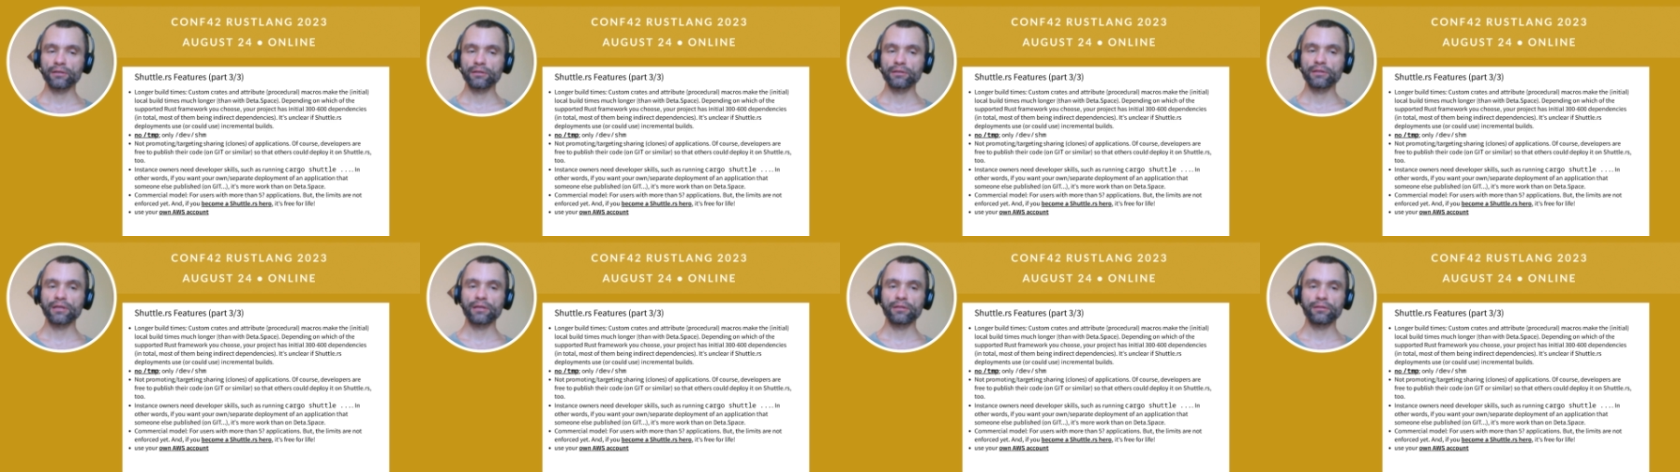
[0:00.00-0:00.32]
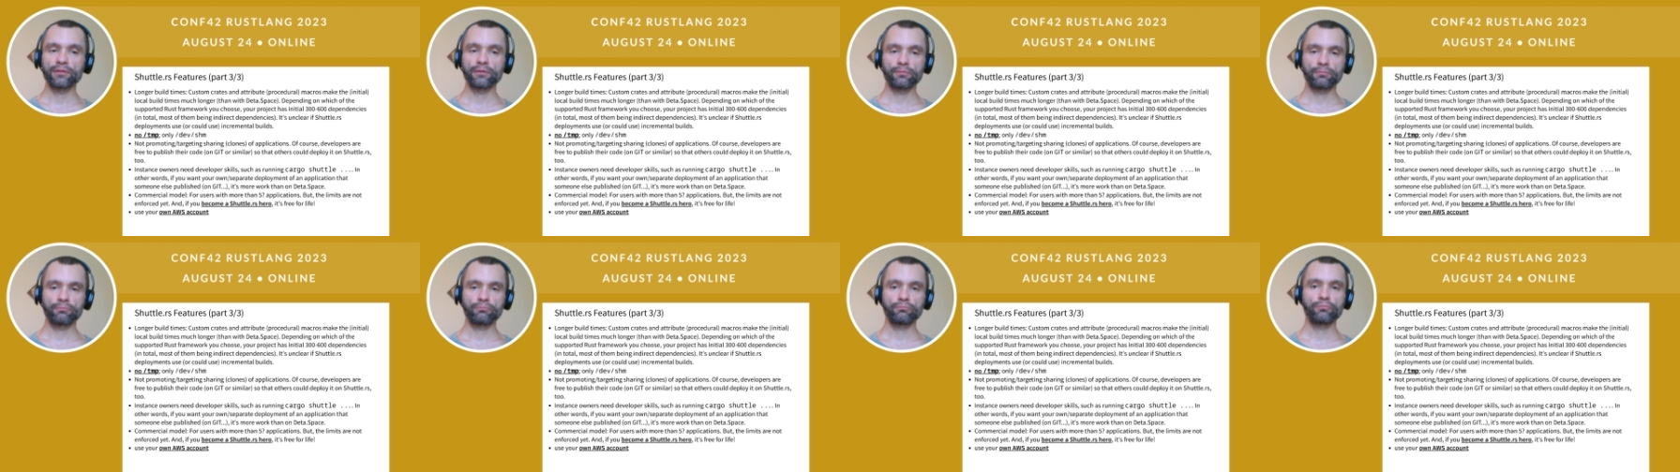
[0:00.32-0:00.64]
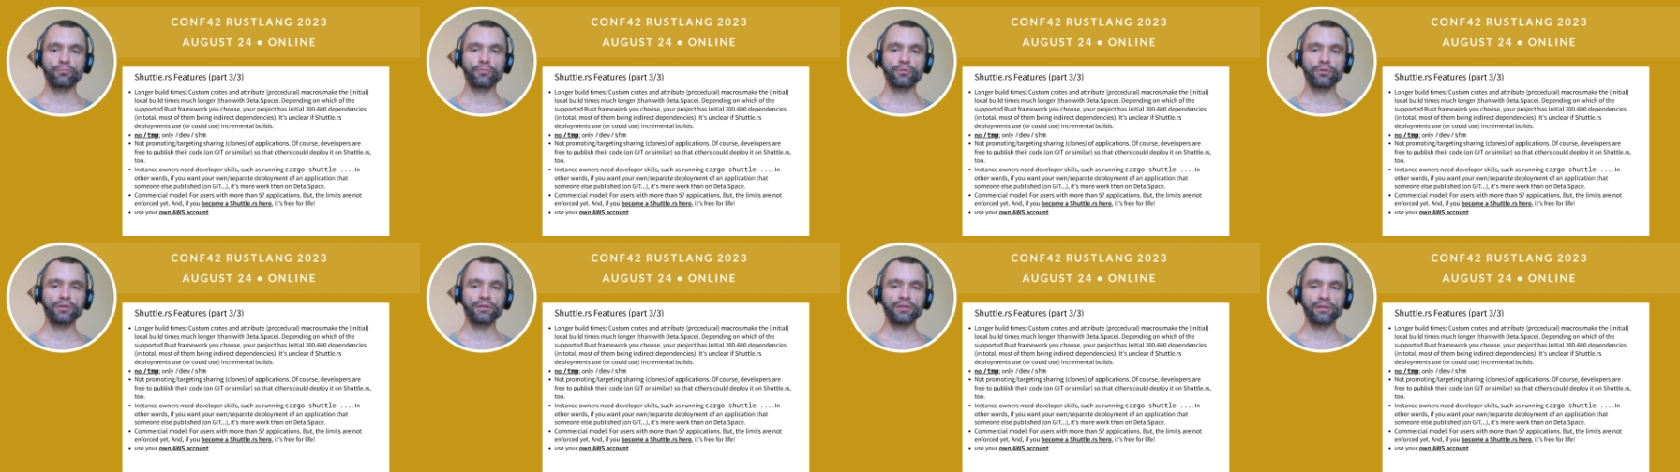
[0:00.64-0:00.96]
then
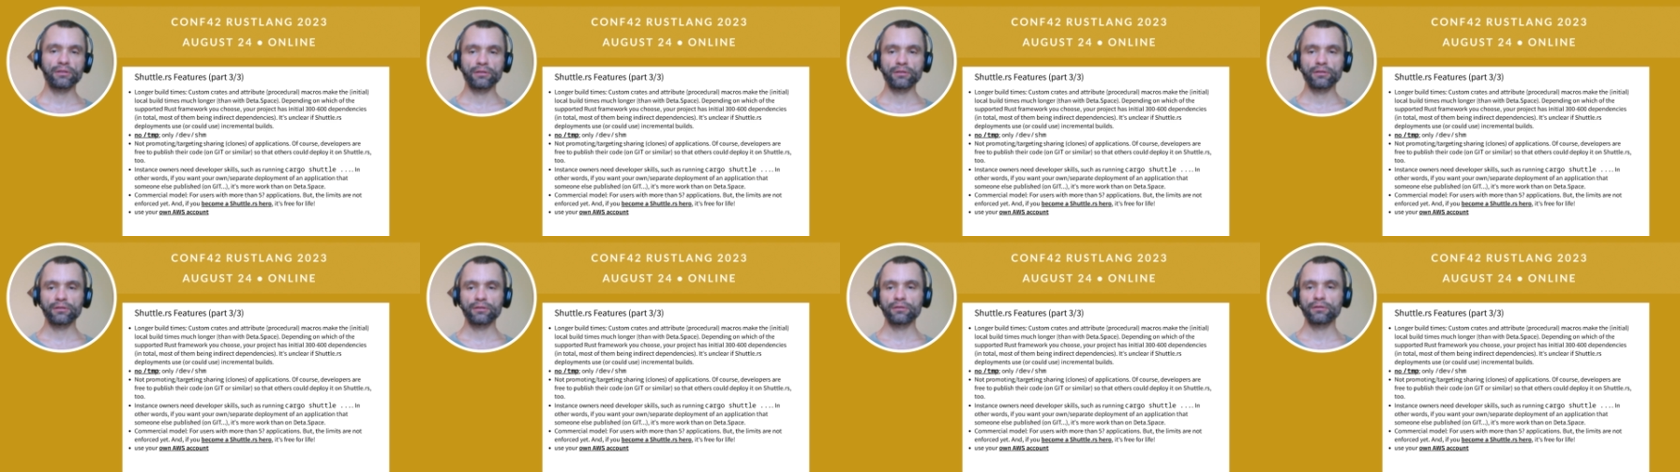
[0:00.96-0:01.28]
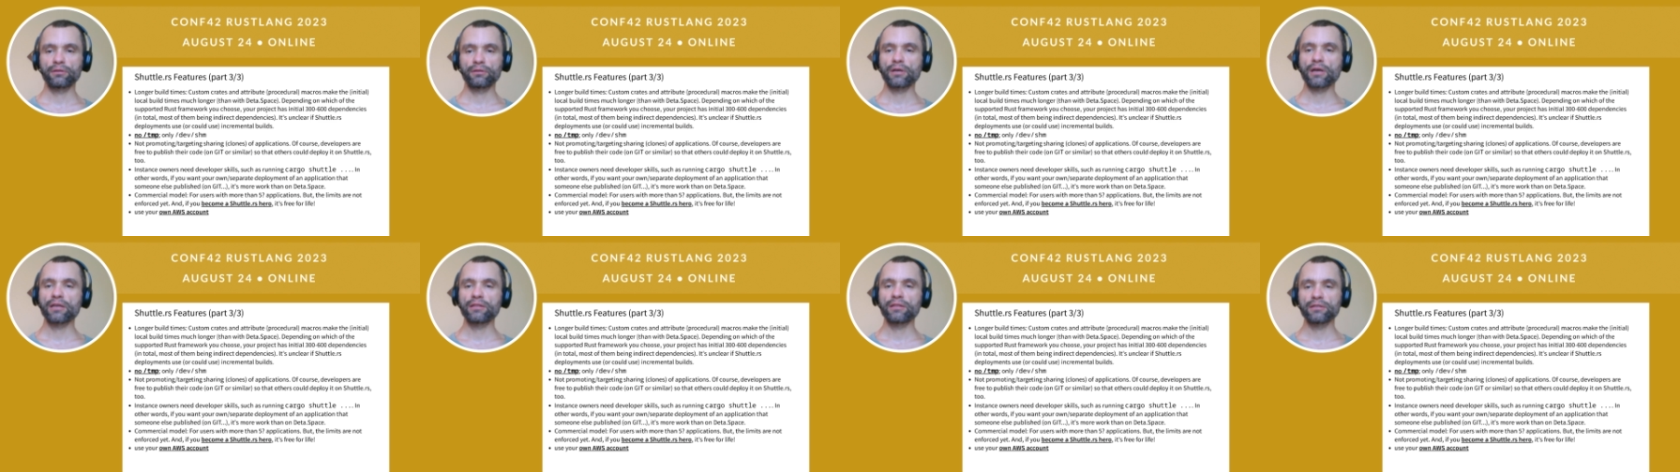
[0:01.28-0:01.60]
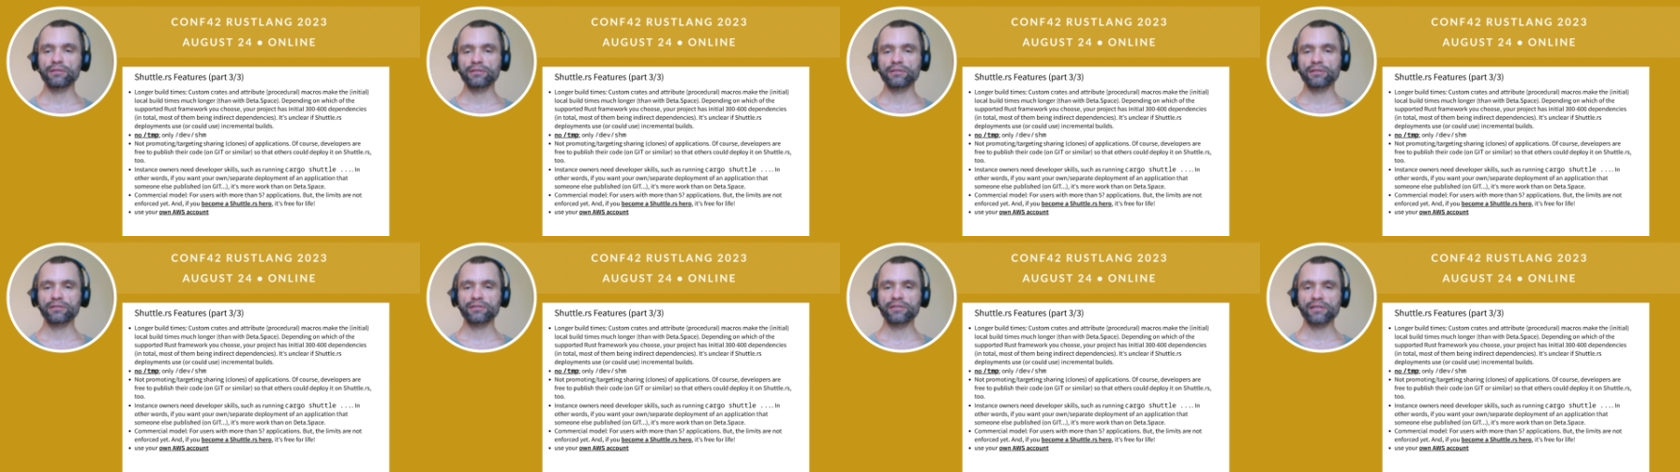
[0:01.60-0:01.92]
the, the any
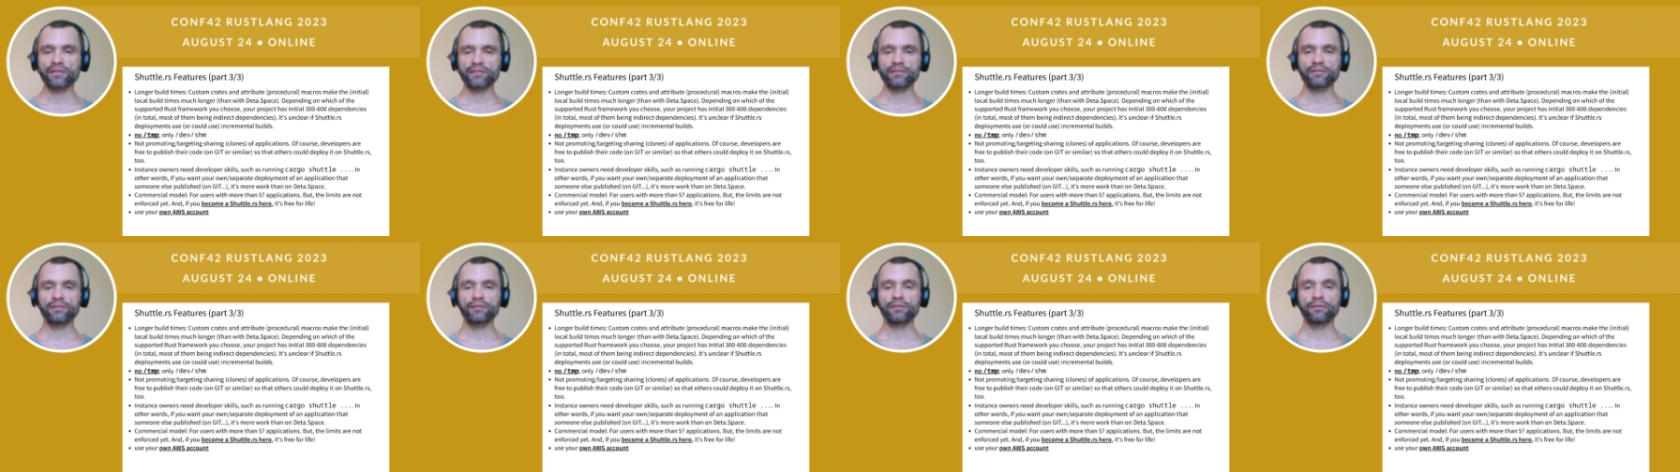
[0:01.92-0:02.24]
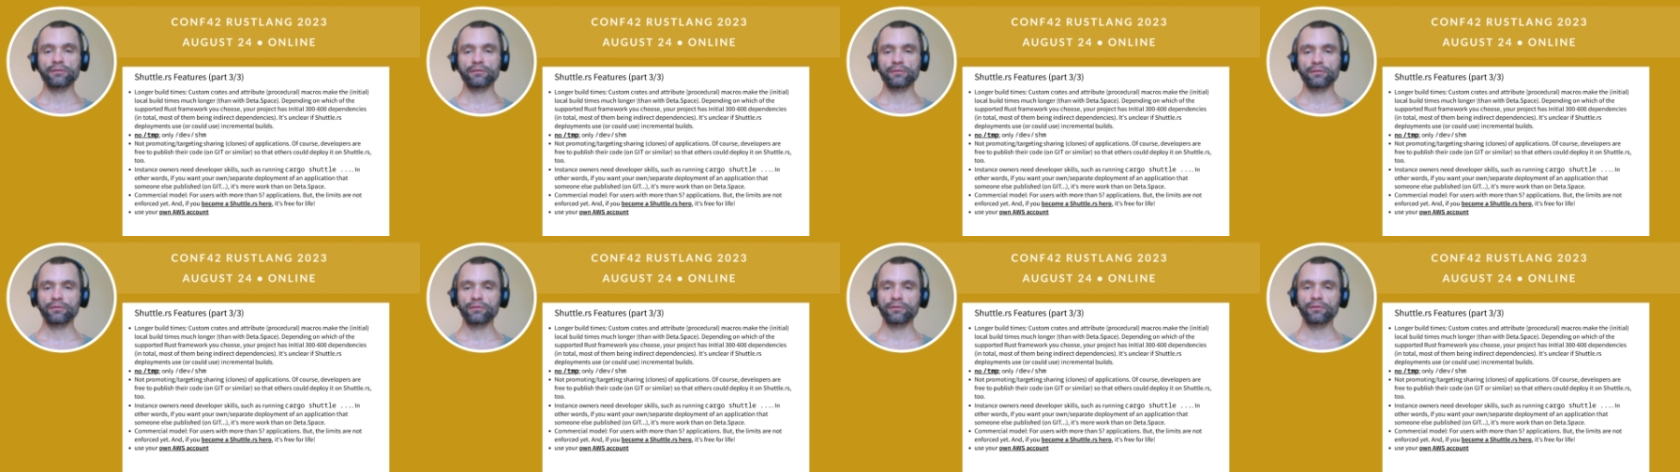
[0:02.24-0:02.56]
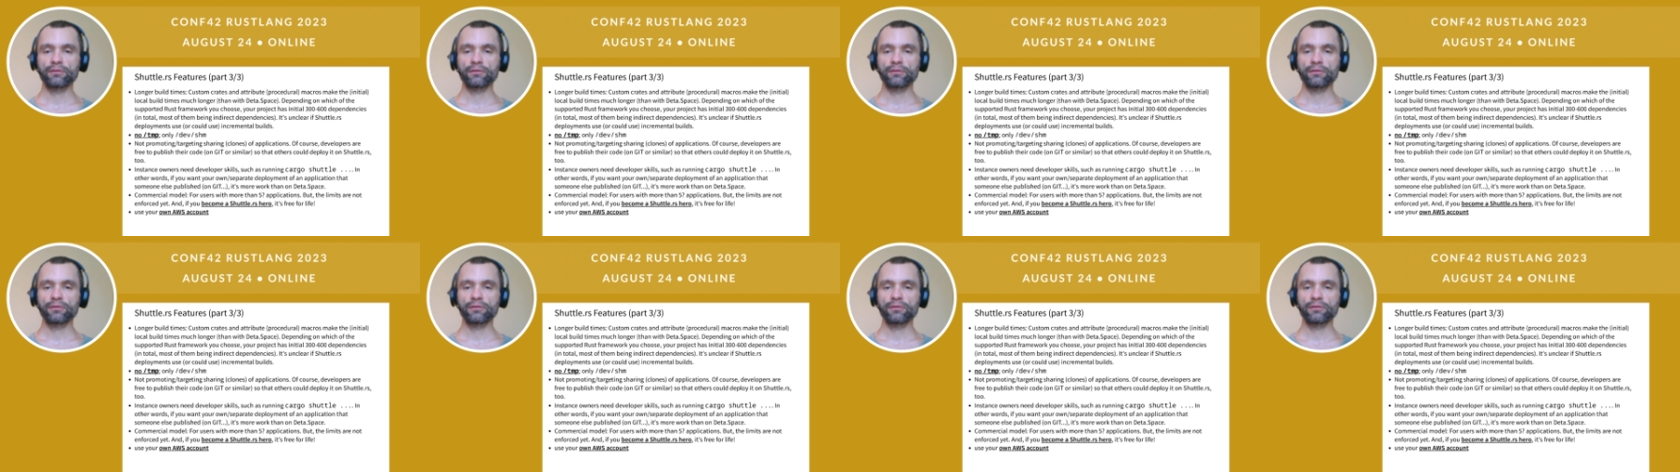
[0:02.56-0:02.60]
success uh,